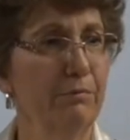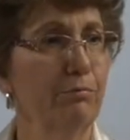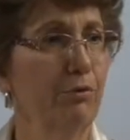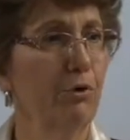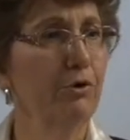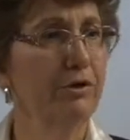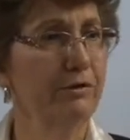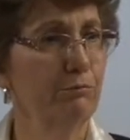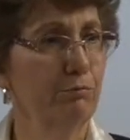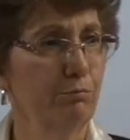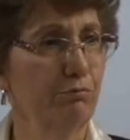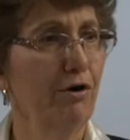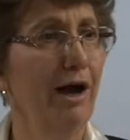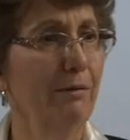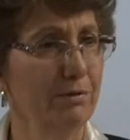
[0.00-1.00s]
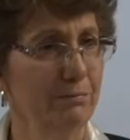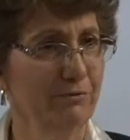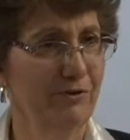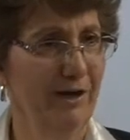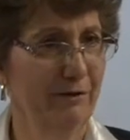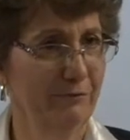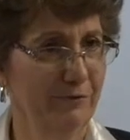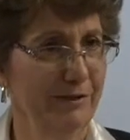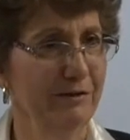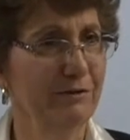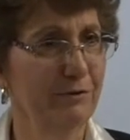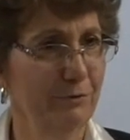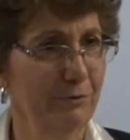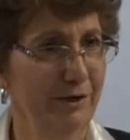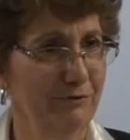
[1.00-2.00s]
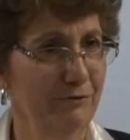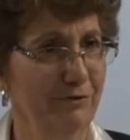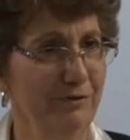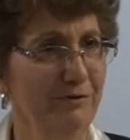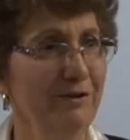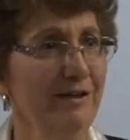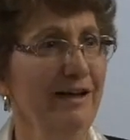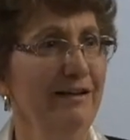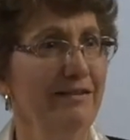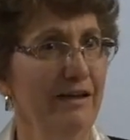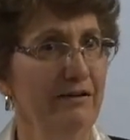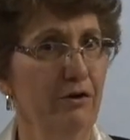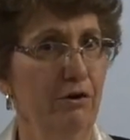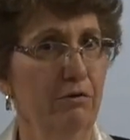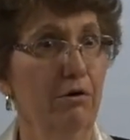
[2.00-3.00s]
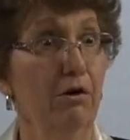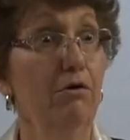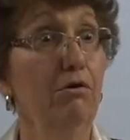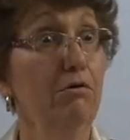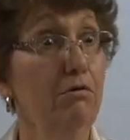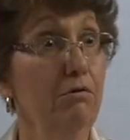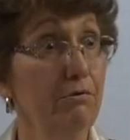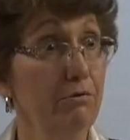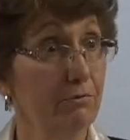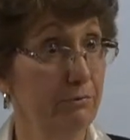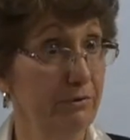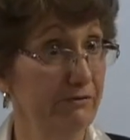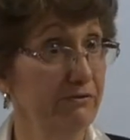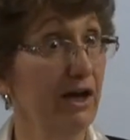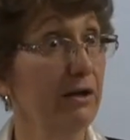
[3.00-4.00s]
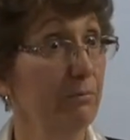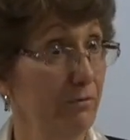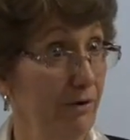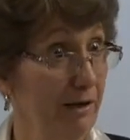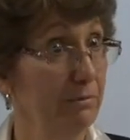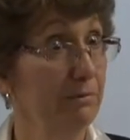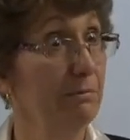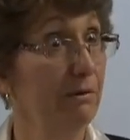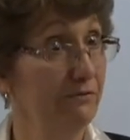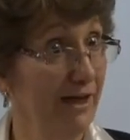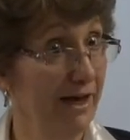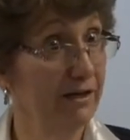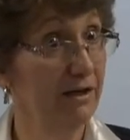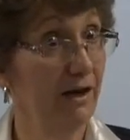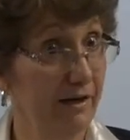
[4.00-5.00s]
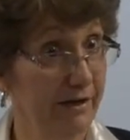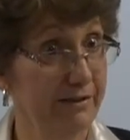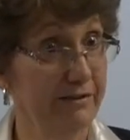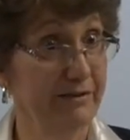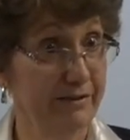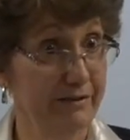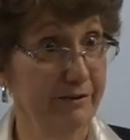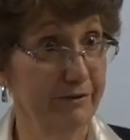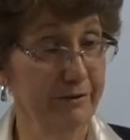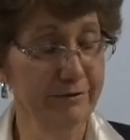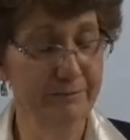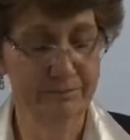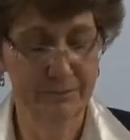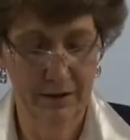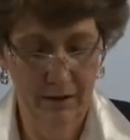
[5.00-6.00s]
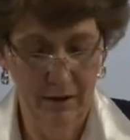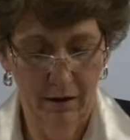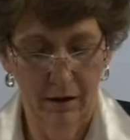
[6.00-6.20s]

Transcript: important problem-solving questions, they know, oh, we've got a problem of that kind here.